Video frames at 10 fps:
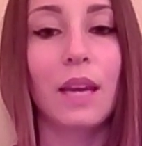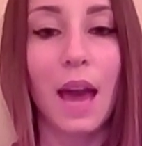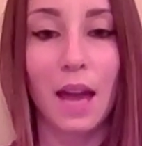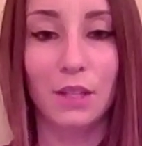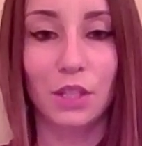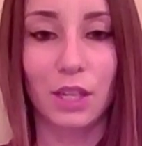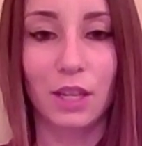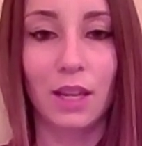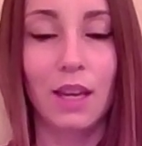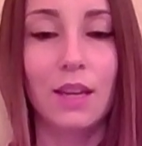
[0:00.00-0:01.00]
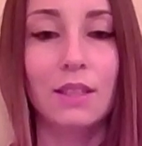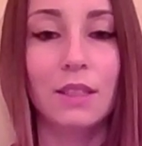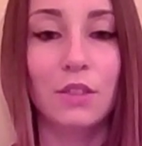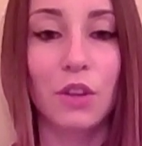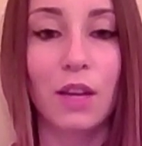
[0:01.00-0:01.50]
Action.
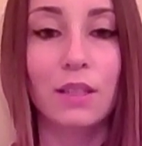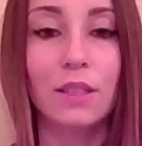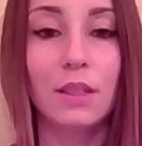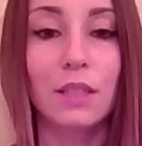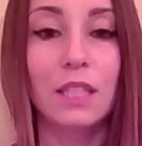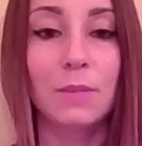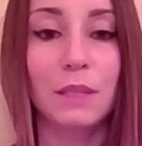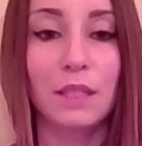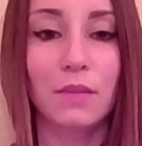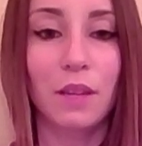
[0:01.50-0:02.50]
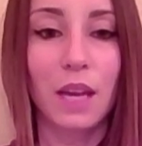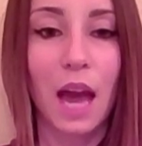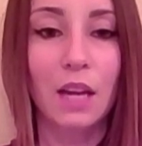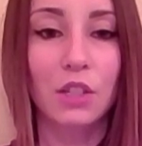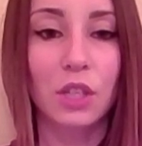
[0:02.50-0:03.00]
Suggest the specific
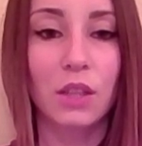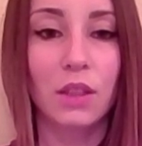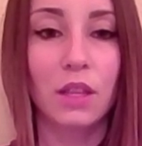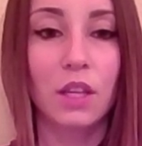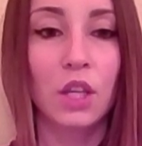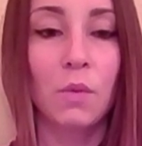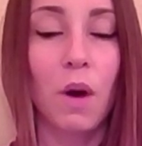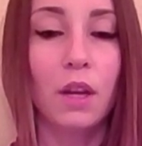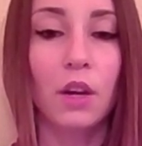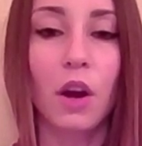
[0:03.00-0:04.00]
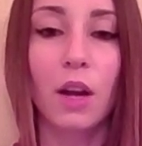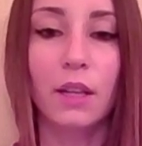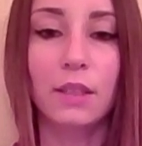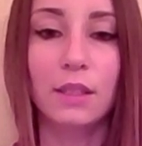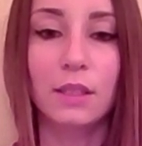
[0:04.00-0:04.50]
action you want your
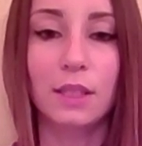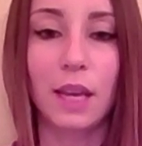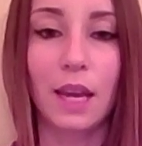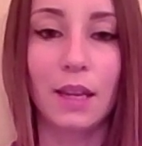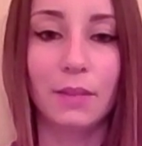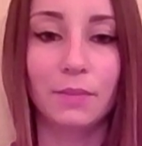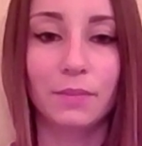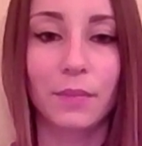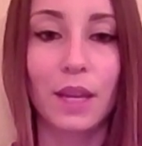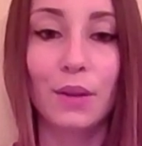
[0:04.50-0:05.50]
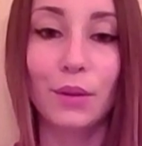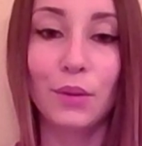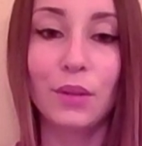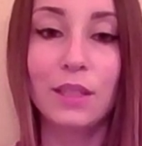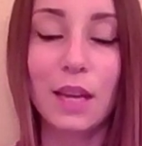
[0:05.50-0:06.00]
audience to take.
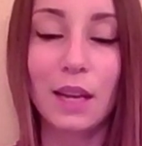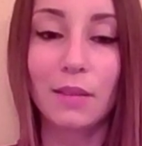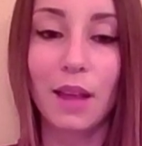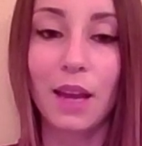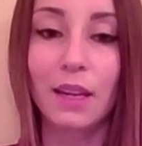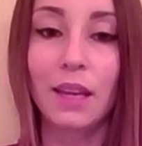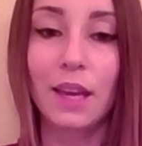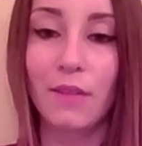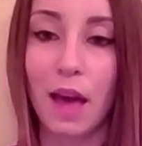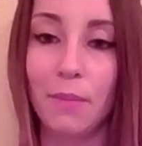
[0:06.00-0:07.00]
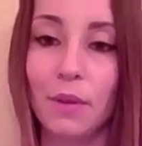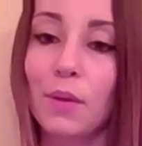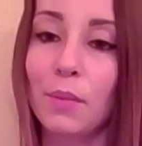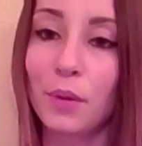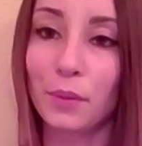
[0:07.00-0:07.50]
Include a deadline if
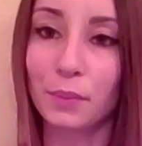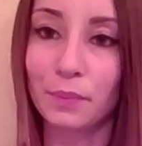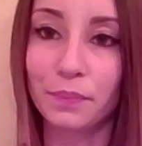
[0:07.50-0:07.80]
applicable.